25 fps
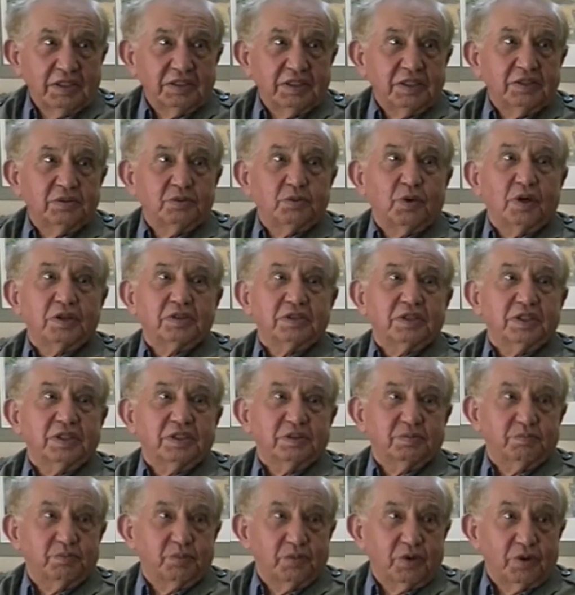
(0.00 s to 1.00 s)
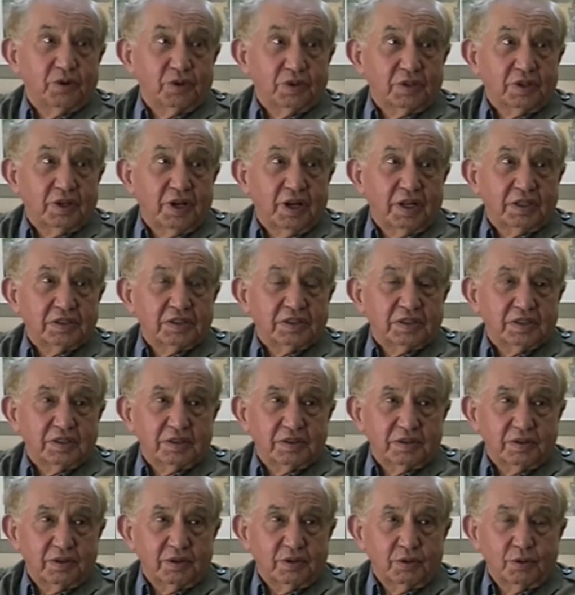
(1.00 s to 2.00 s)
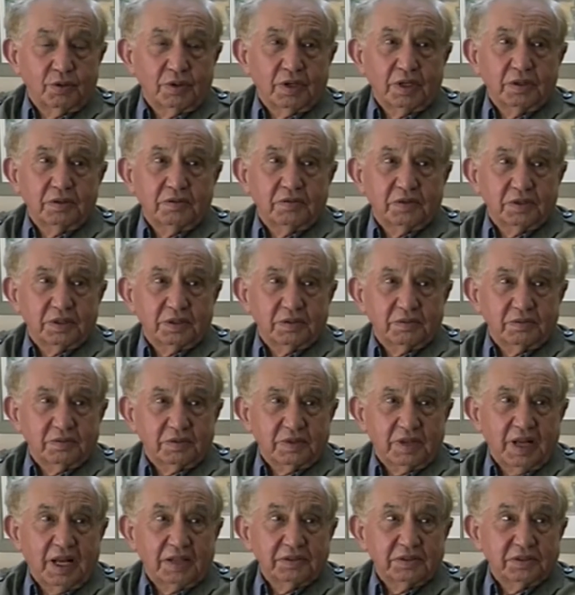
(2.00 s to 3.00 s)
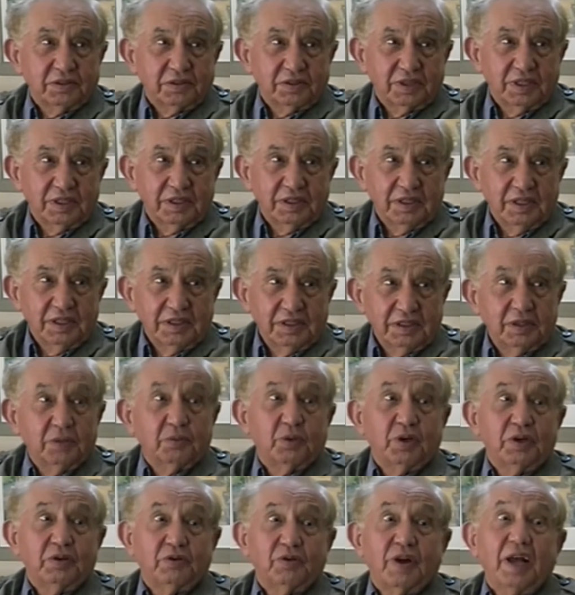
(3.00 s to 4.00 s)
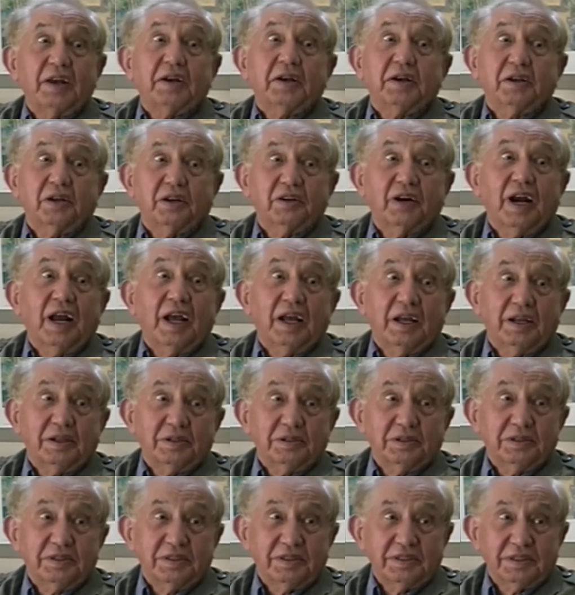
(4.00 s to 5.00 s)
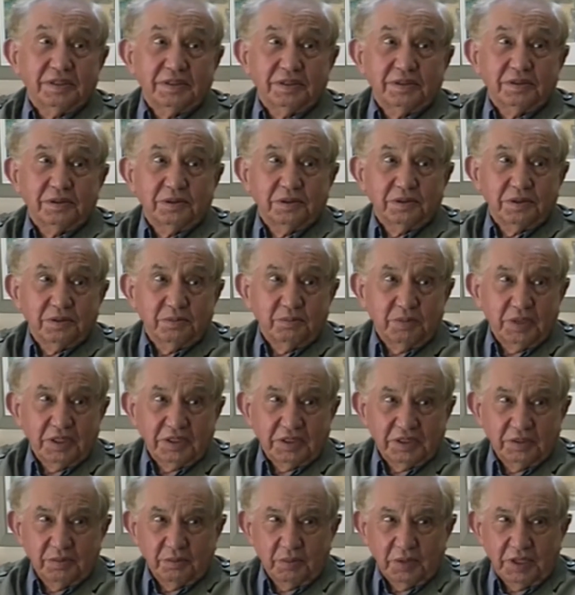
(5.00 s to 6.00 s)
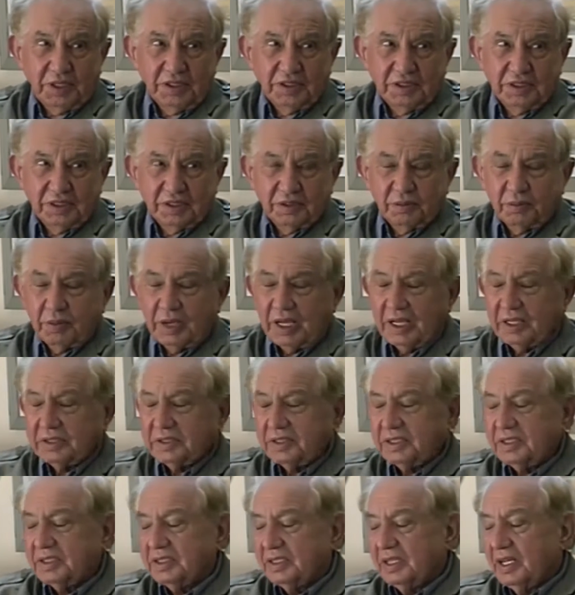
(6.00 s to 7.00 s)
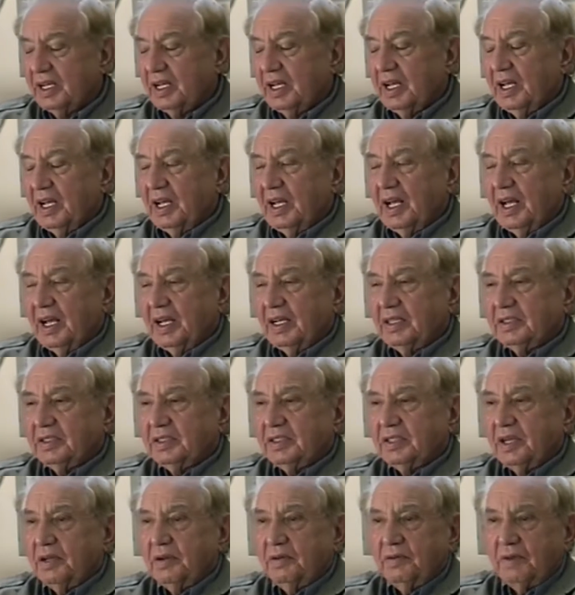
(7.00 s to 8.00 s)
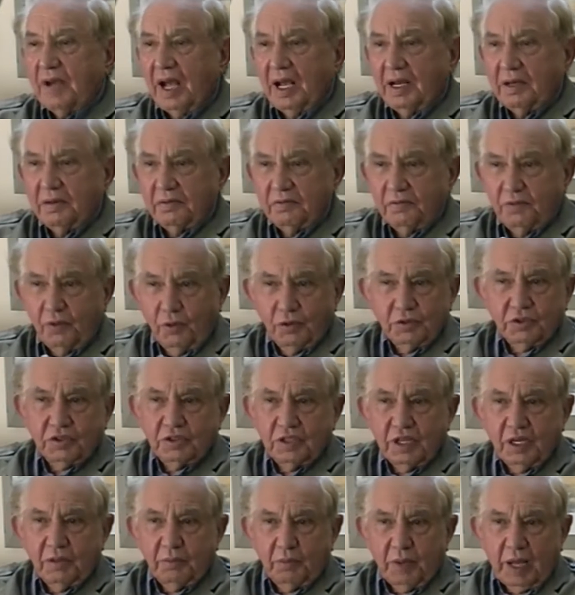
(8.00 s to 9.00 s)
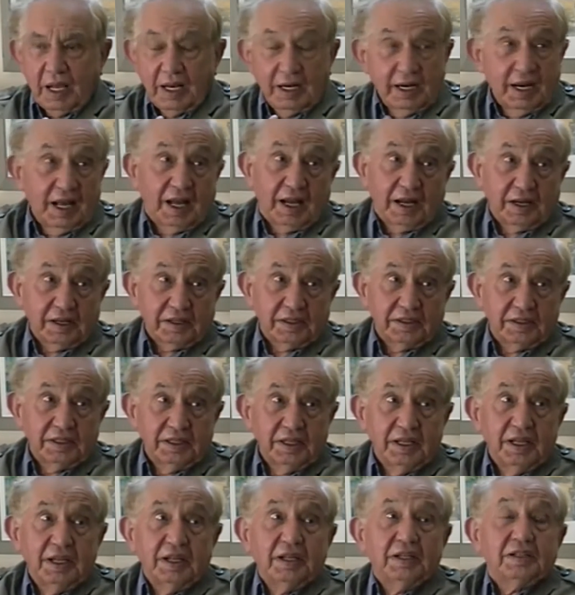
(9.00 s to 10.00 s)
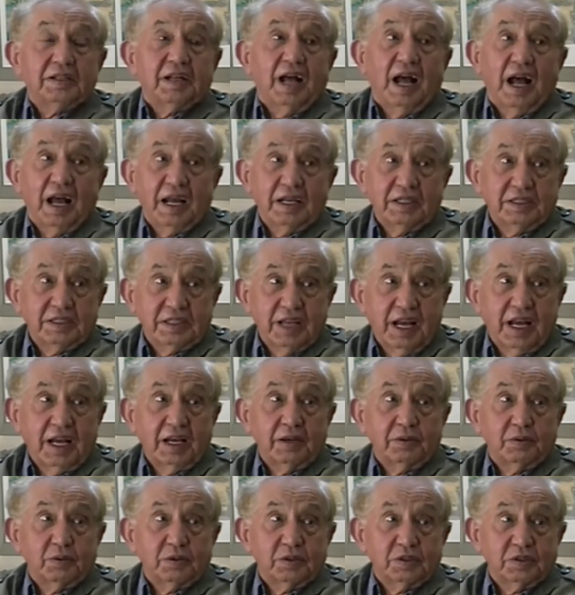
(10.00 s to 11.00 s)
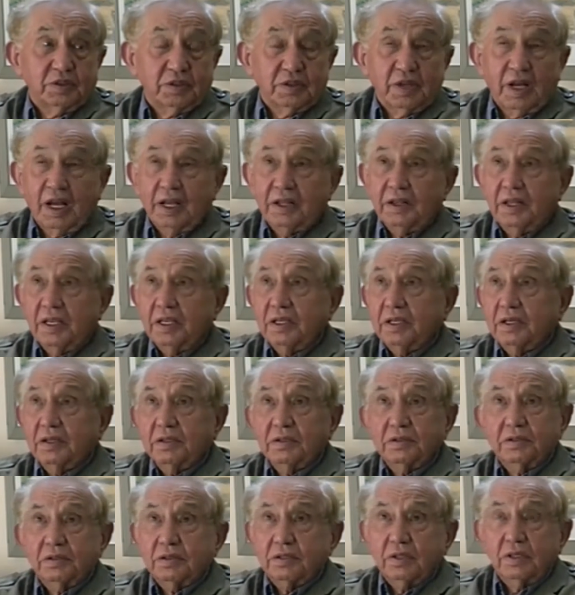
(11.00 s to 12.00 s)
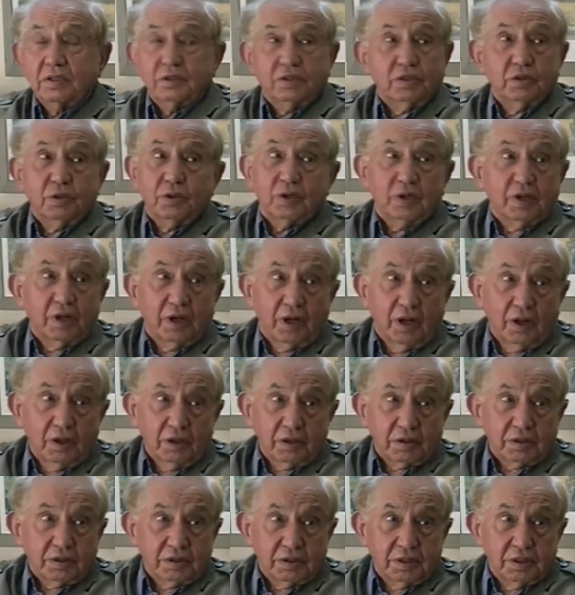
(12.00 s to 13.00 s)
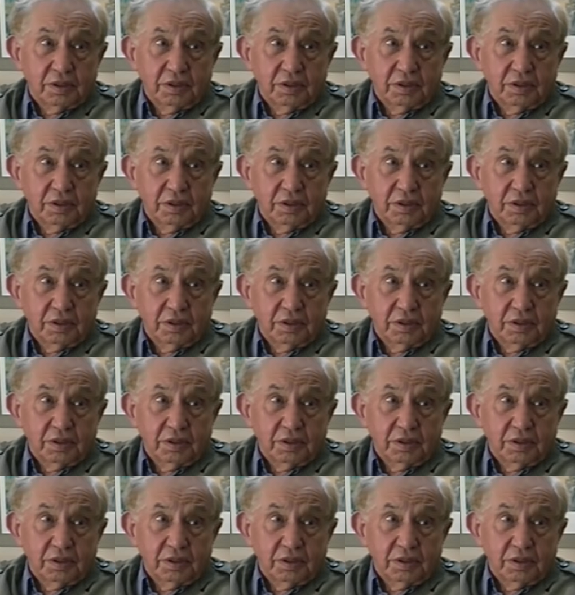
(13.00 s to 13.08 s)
I didn't want this broadcast all over the country that we'd run aground and all the bits and pieces about it. And so, fortunately, by luck, high tide was, I think, at 2 o'clock.